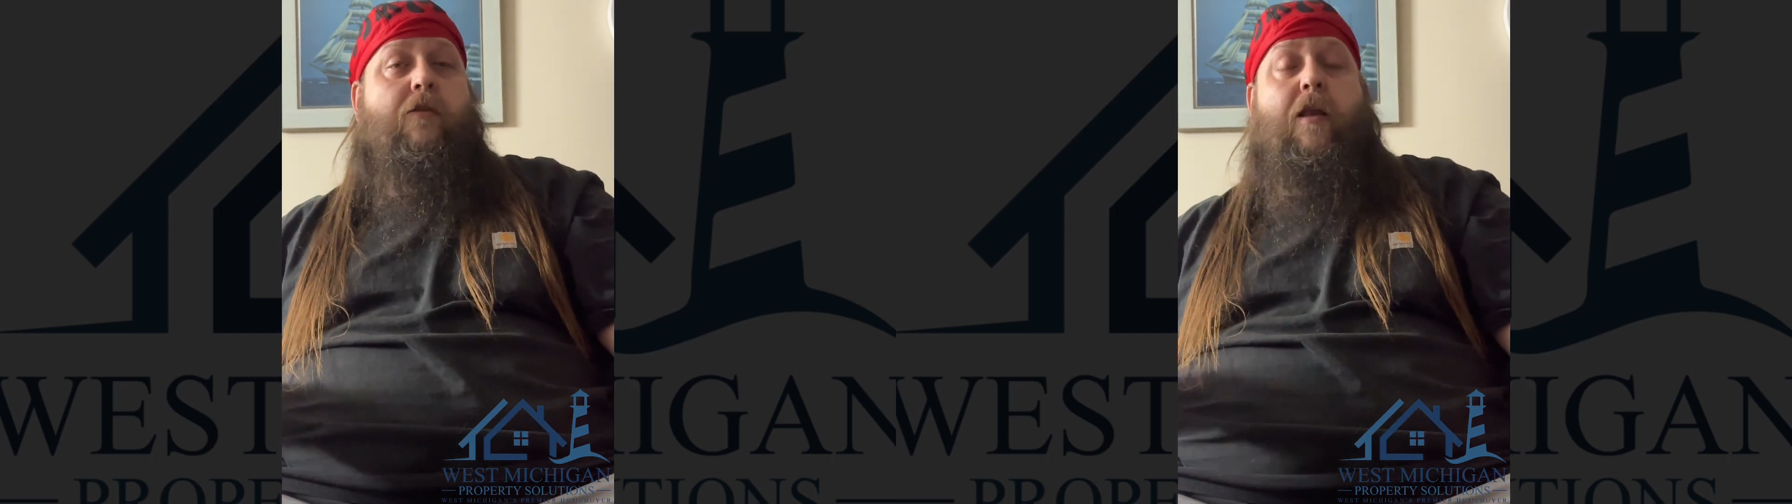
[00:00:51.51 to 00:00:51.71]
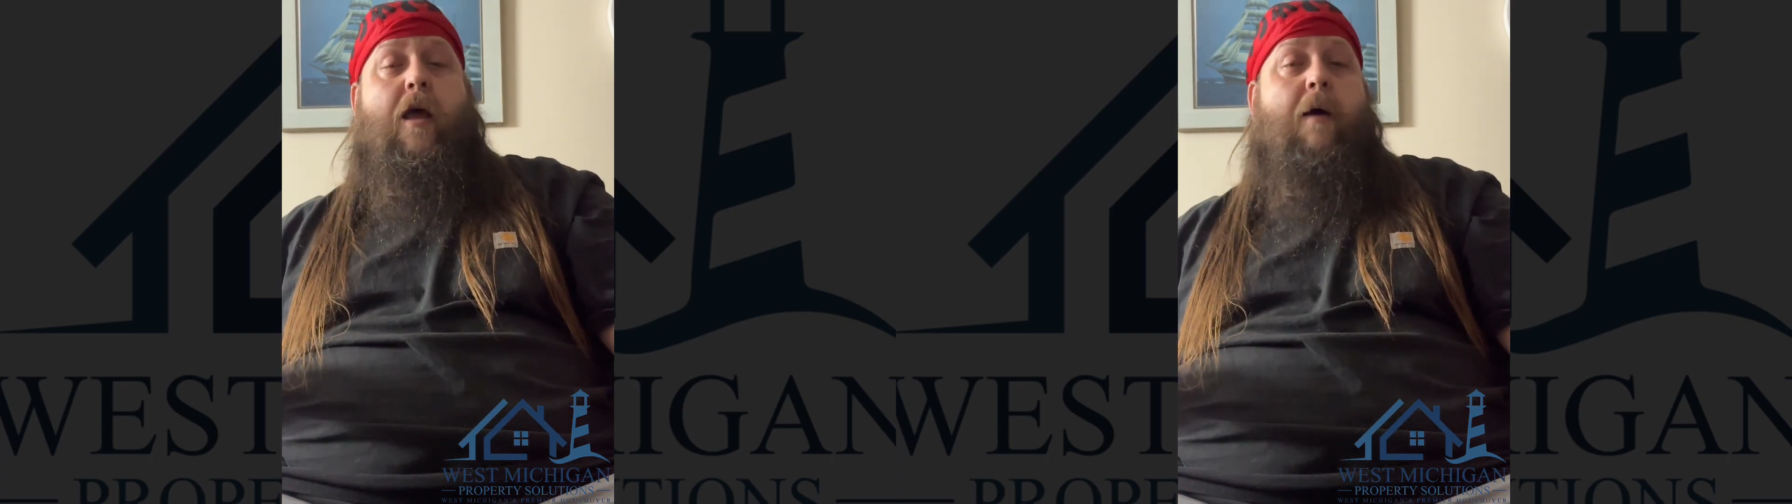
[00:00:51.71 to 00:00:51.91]

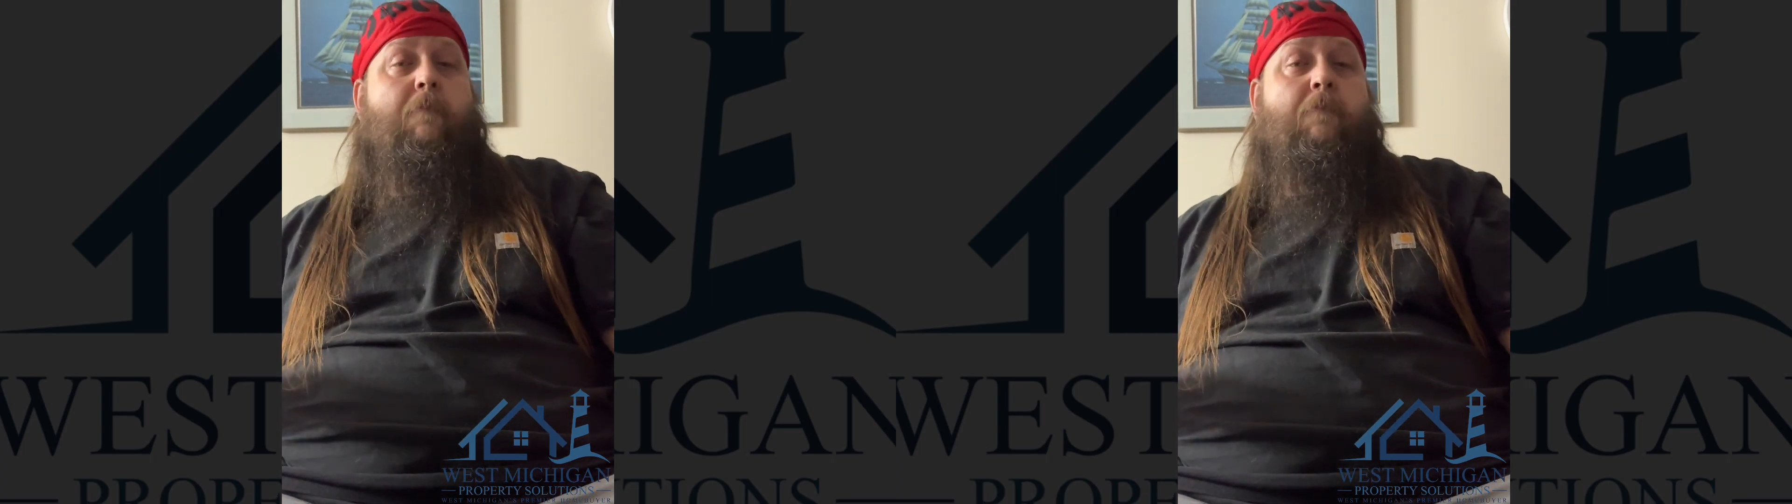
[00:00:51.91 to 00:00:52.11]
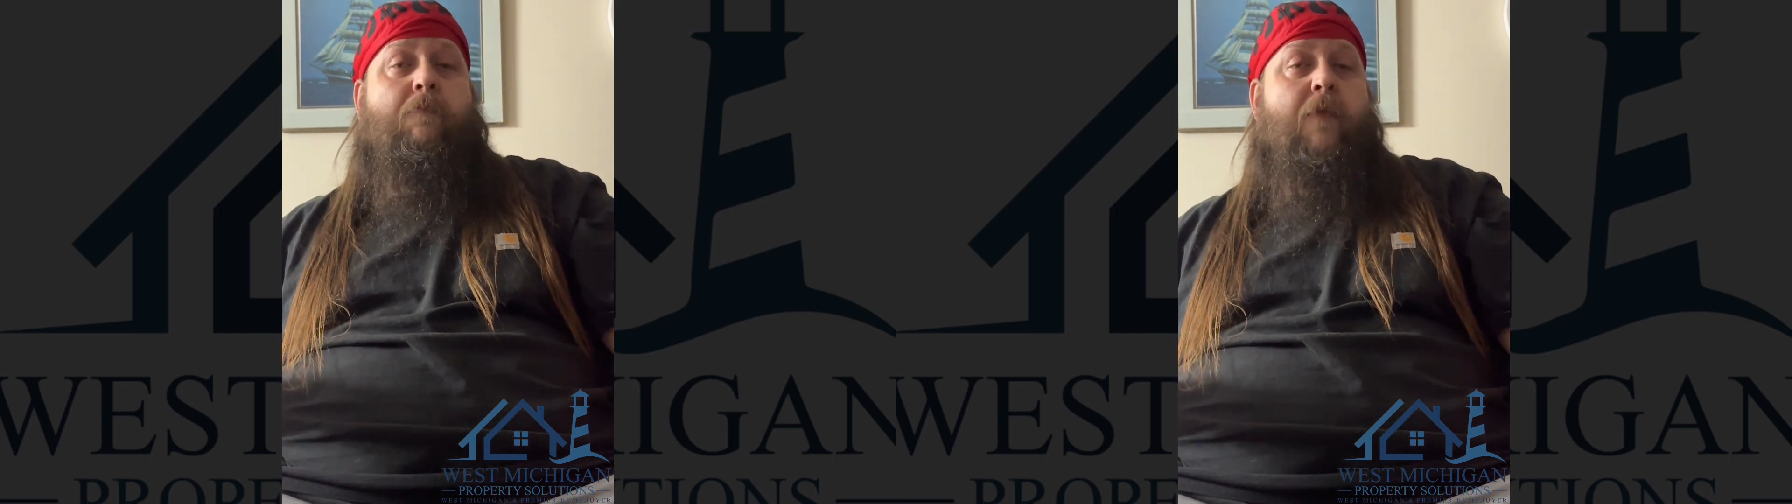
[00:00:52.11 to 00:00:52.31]
And
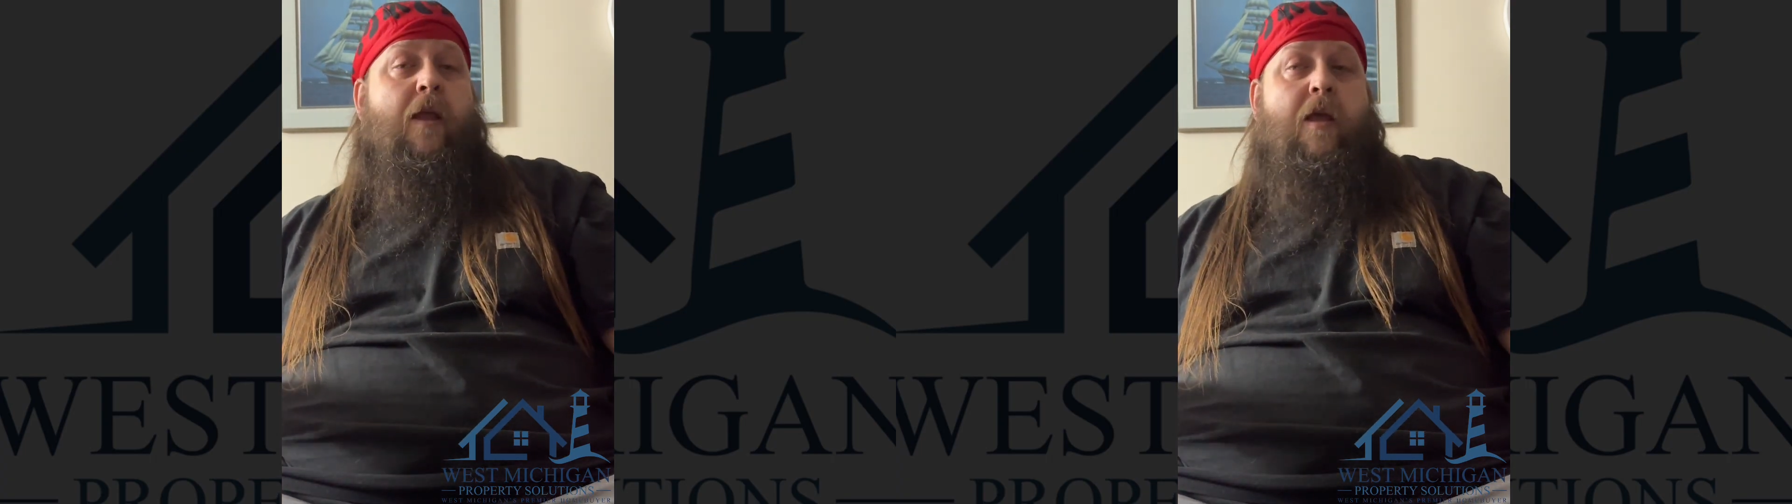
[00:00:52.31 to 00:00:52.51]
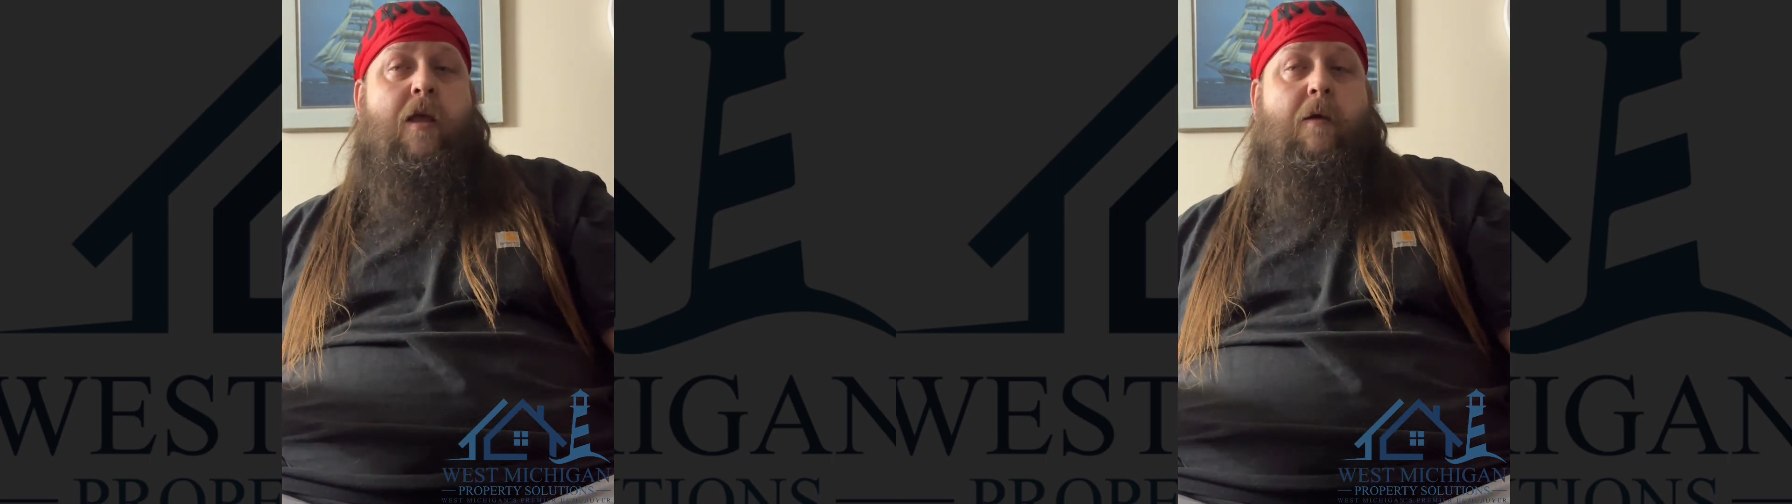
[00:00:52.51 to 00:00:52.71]
I'm
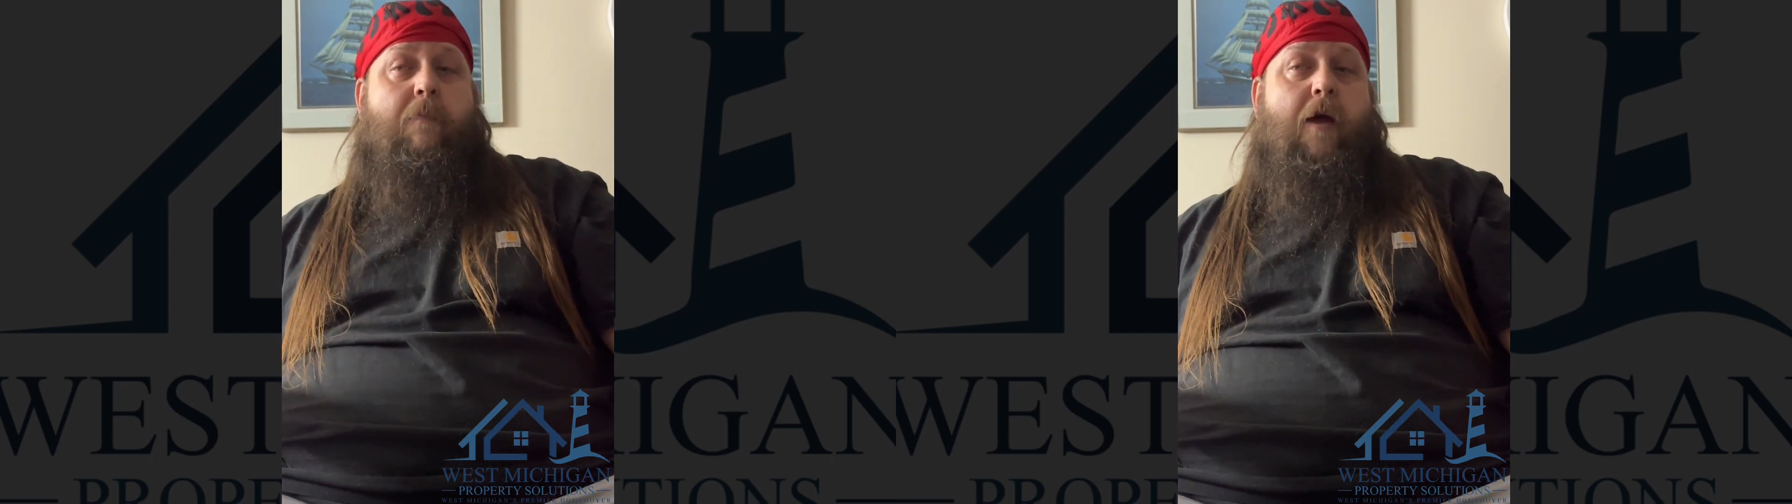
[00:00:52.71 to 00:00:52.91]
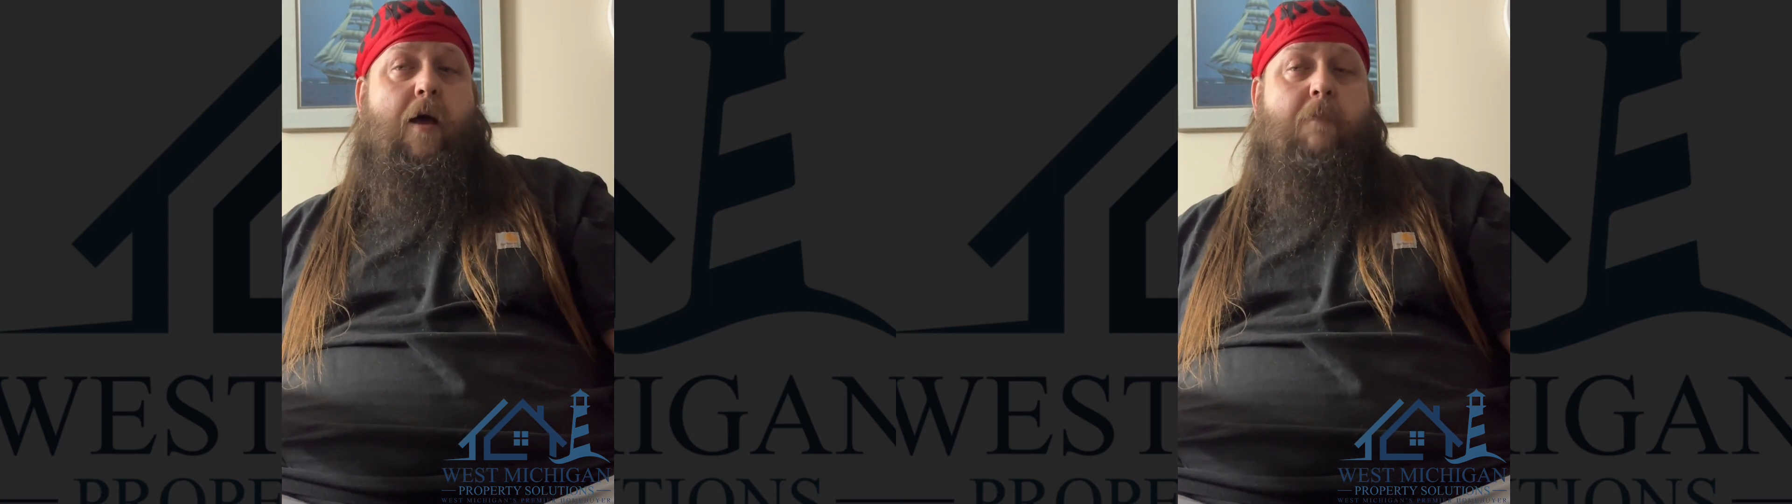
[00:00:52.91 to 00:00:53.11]

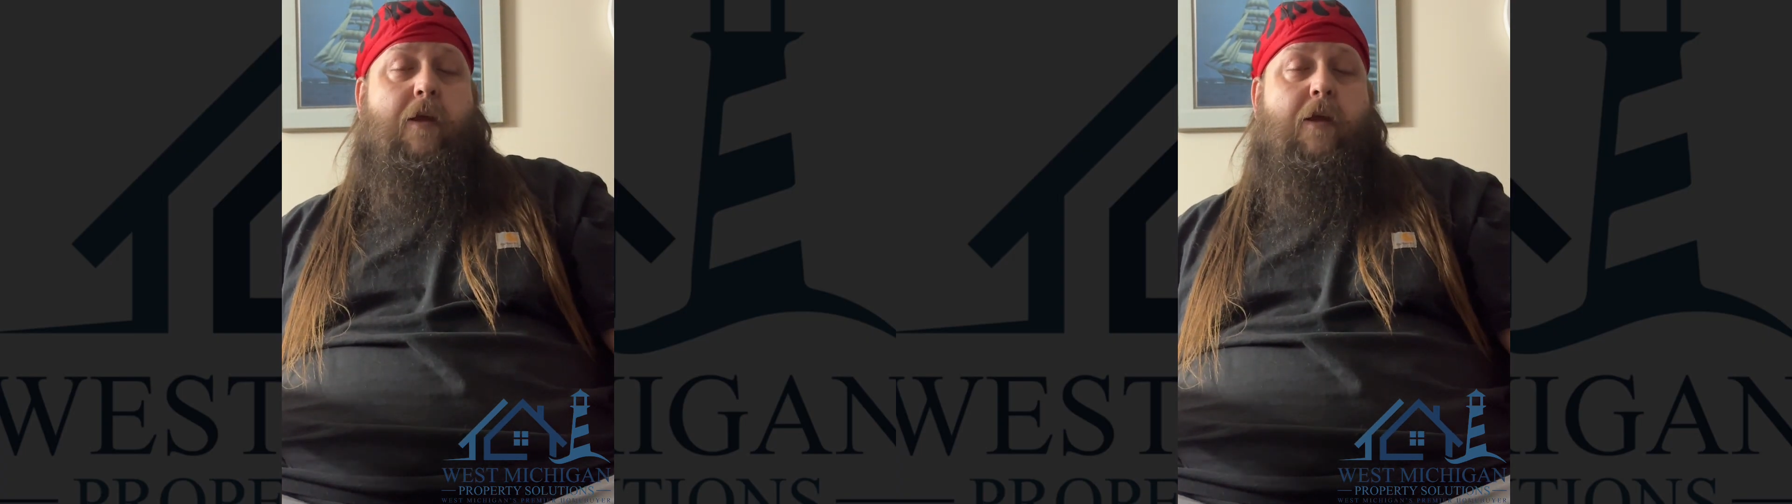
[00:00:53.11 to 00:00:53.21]
not